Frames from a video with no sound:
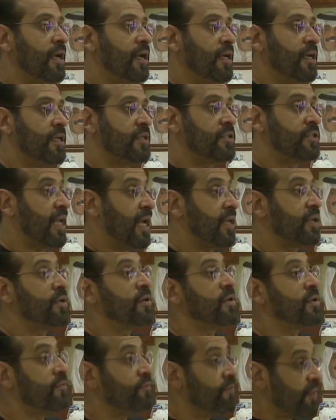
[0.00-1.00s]

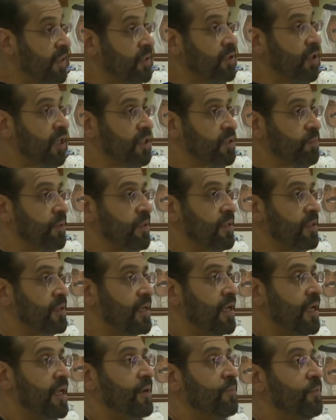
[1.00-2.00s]
standard field hospital,
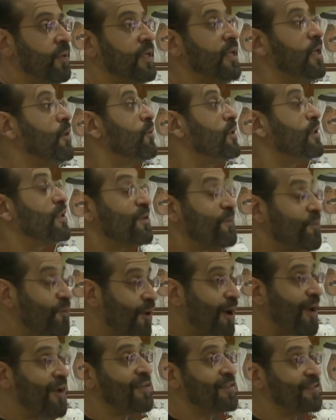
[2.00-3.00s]
but he was
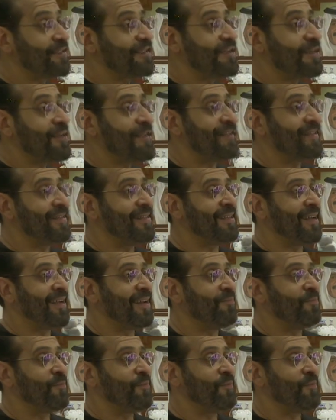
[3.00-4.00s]
surprised, and
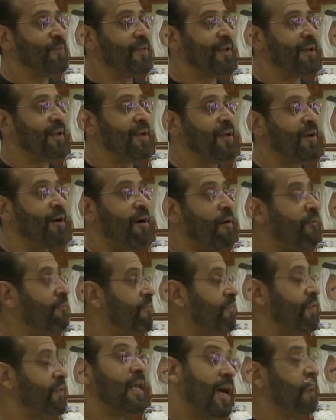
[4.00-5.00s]
the
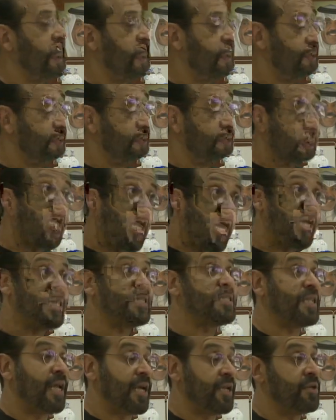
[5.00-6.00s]
standard
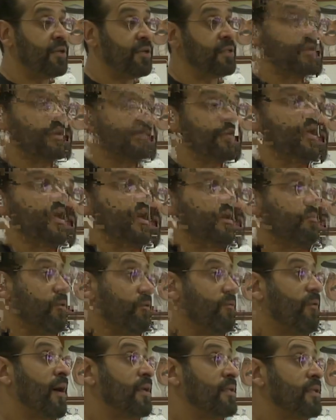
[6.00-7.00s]
that we have
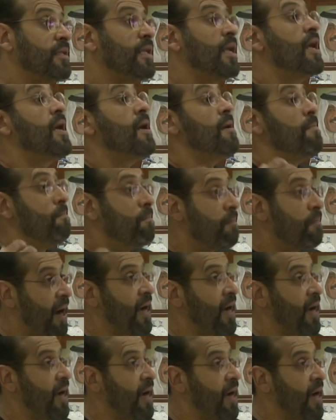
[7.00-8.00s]
provided
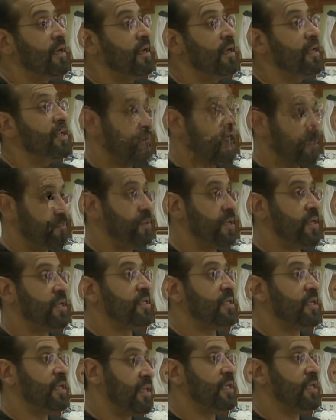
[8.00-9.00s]
by both
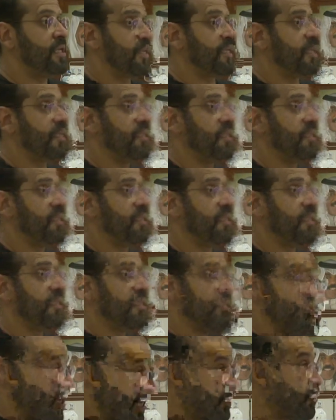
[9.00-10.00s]

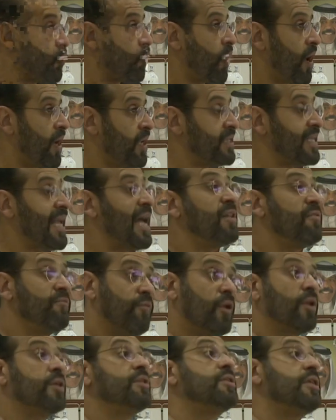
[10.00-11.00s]
donation-wise and
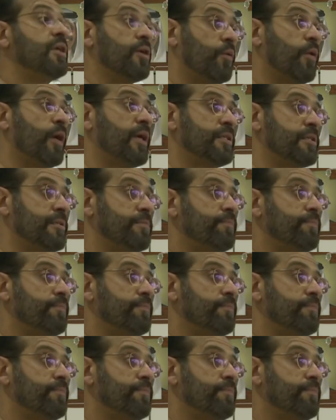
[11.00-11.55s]
volunteer-wise.